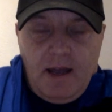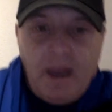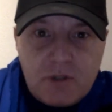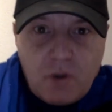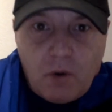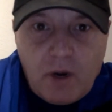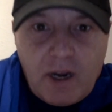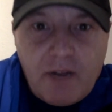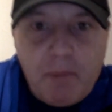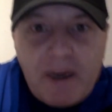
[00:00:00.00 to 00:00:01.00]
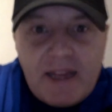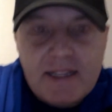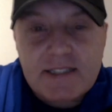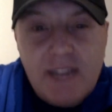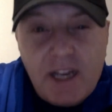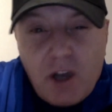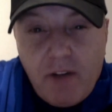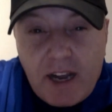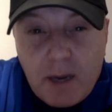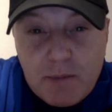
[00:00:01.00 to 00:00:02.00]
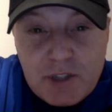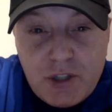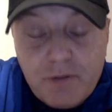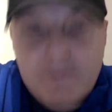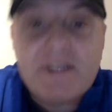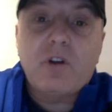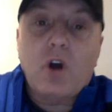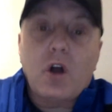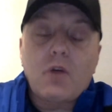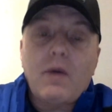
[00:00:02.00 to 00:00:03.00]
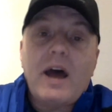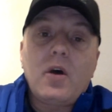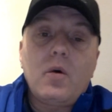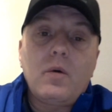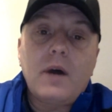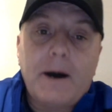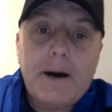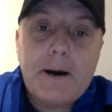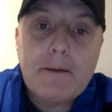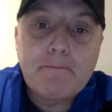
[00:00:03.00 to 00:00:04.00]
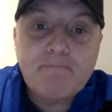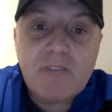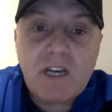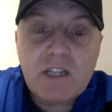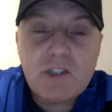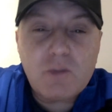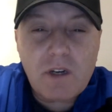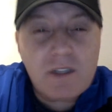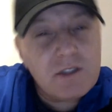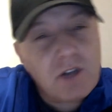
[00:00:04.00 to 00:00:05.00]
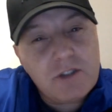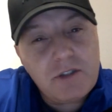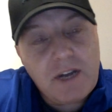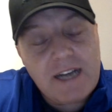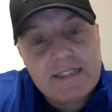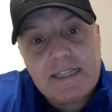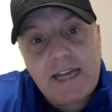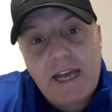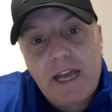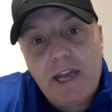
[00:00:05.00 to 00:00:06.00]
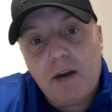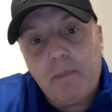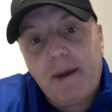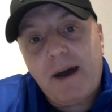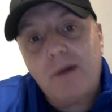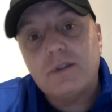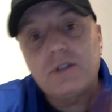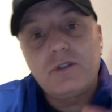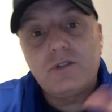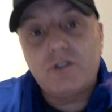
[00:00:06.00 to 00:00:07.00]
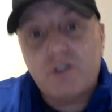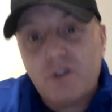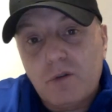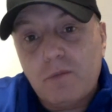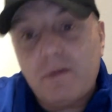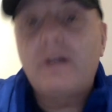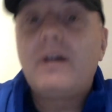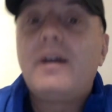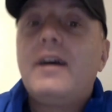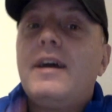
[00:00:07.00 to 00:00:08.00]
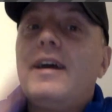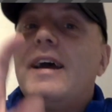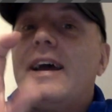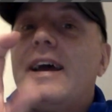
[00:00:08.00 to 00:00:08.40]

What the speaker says: what's going on, everybody? This is Eddy Kovac coming to you from Denver, Colorado. I just wanted to talk to you guys today about Zoom and